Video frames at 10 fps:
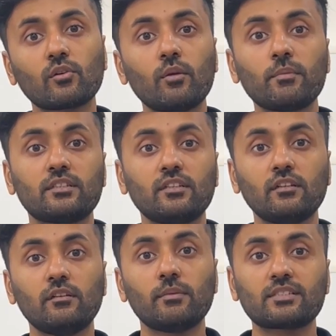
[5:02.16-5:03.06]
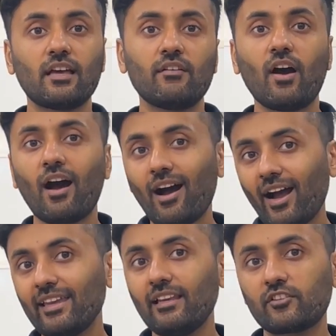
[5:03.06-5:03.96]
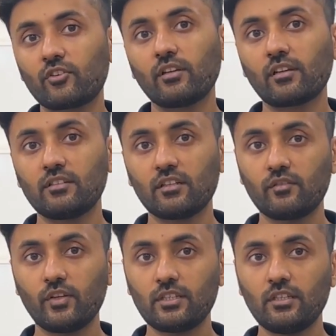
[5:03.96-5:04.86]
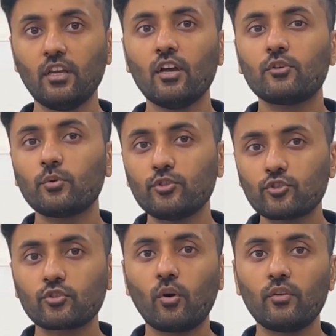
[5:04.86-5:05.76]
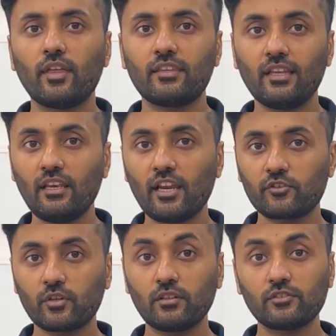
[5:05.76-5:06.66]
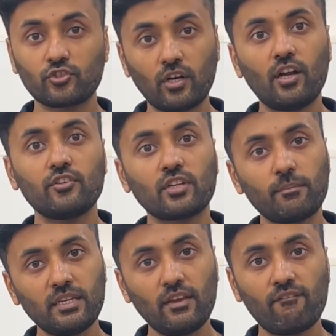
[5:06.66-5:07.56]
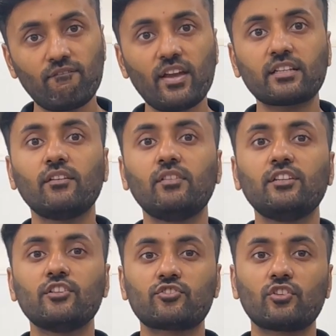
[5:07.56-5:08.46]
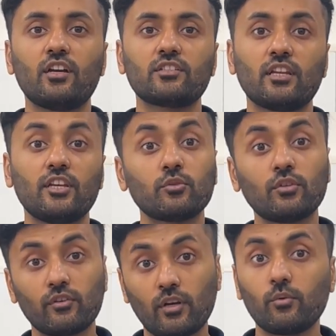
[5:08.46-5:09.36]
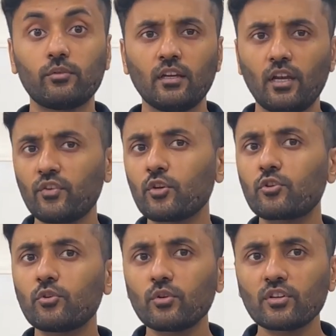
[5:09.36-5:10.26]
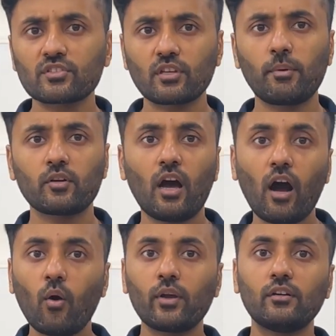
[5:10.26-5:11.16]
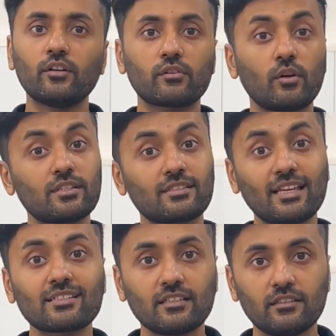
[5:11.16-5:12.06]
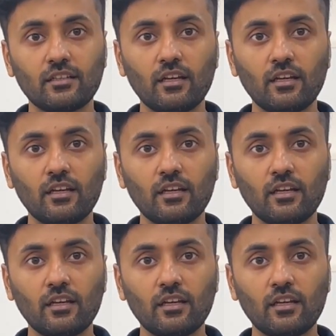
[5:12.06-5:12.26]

rod material must have high electrical conductivity to ensure that the electrical charge can be effectively discharged into the ground. If you're curious about how an earth rod is tested,